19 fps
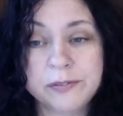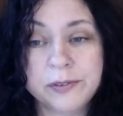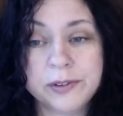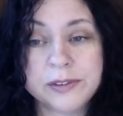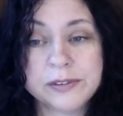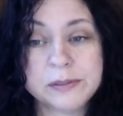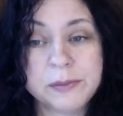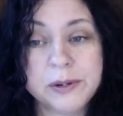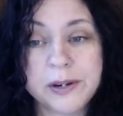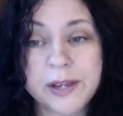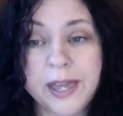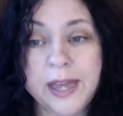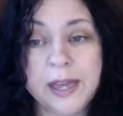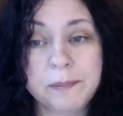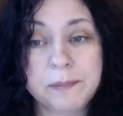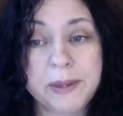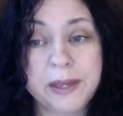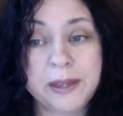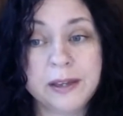with a smear
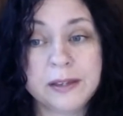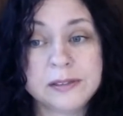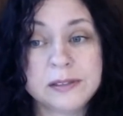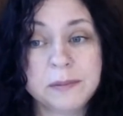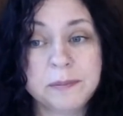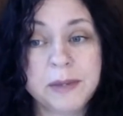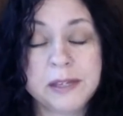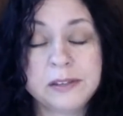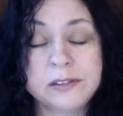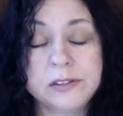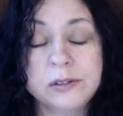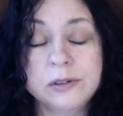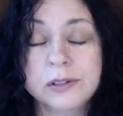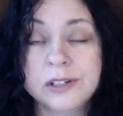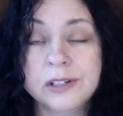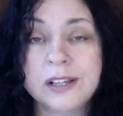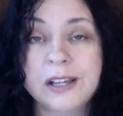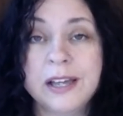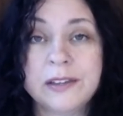campaign because it makes you
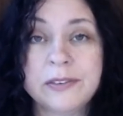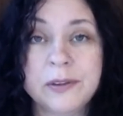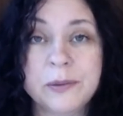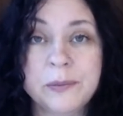look like